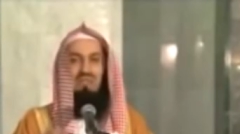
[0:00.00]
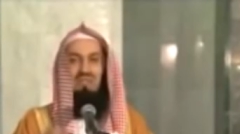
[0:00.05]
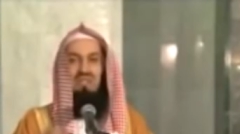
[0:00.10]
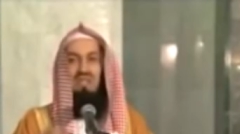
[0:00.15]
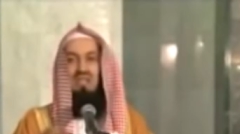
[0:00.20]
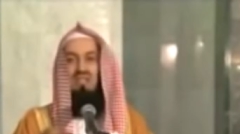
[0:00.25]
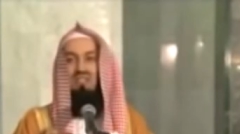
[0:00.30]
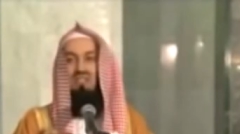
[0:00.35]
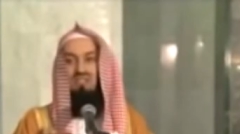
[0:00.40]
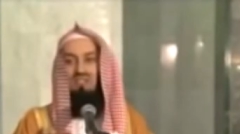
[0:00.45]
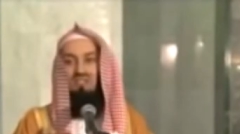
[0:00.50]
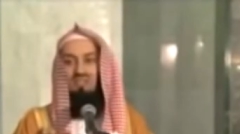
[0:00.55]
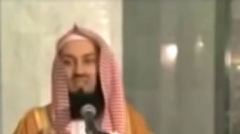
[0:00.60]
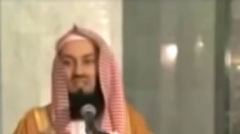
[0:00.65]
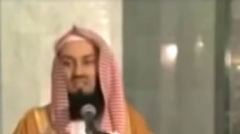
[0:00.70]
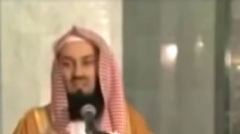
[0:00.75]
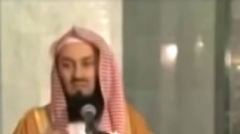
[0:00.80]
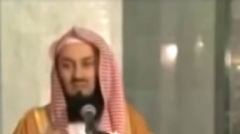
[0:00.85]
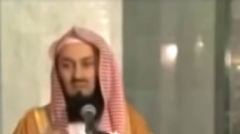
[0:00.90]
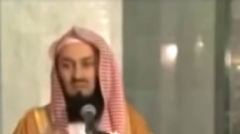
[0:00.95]
ibn Jahsh
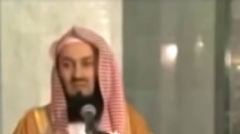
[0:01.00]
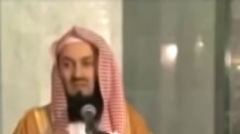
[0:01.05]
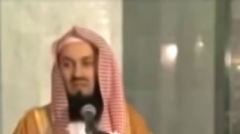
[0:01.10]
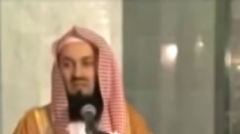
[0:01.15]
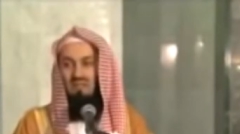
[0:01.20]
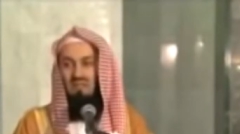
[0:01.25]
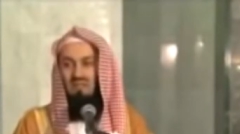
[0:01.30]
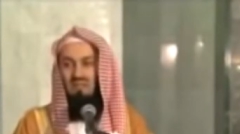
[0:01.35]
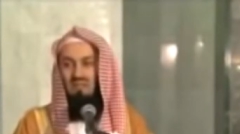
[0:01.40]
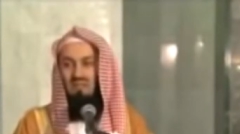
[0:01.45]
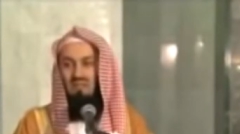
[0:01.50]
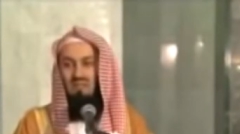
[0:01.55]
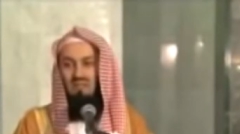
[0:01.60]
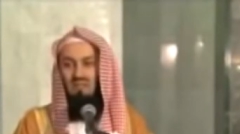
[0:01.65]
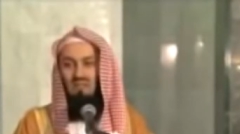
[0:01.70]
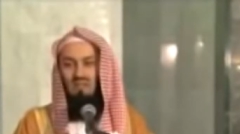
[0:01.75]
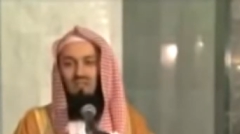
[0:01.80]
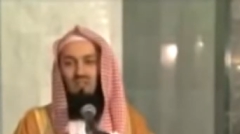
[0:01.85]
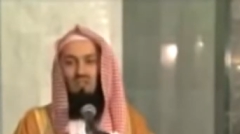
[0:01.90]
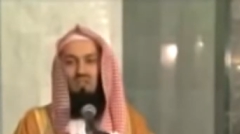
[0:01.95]
has been martyred.
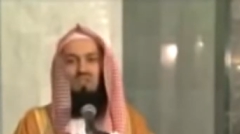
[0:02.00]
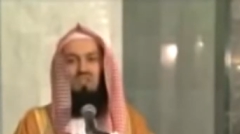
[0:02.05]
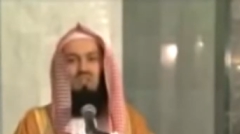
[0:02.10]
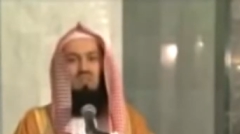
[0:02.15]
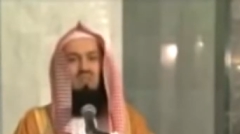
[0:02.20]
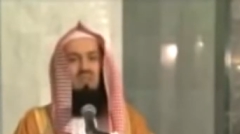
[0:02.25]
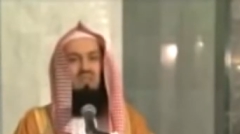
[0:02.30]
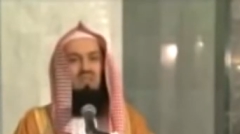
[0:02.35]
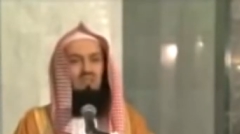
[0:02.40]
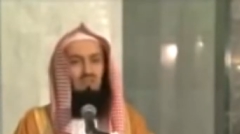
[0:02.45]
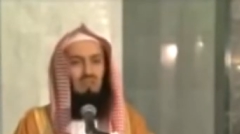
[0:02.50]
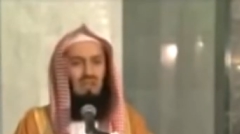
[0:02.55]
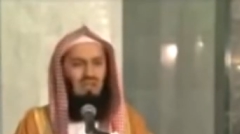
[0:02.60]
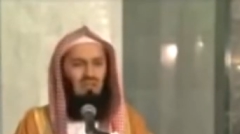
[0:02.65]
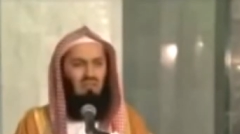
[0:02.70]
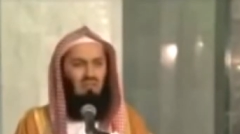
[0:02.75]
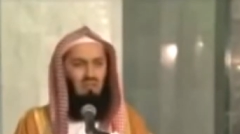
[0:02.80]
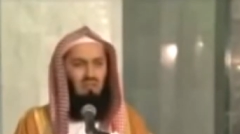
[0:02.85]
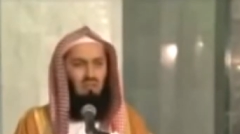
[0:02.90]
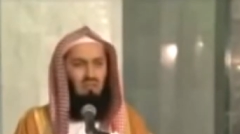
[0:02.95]
So she made a
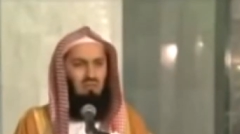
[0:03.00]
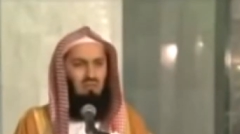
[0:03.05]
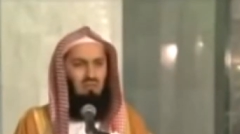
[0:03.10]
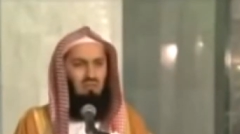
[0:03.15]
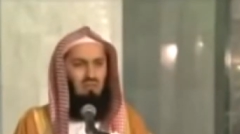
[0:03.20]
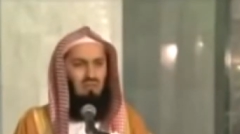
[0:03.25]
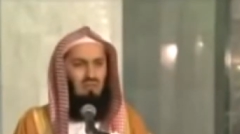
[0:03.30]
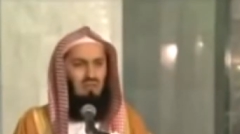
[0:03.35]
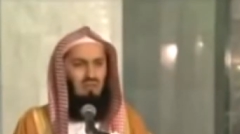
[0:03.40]
dua for him.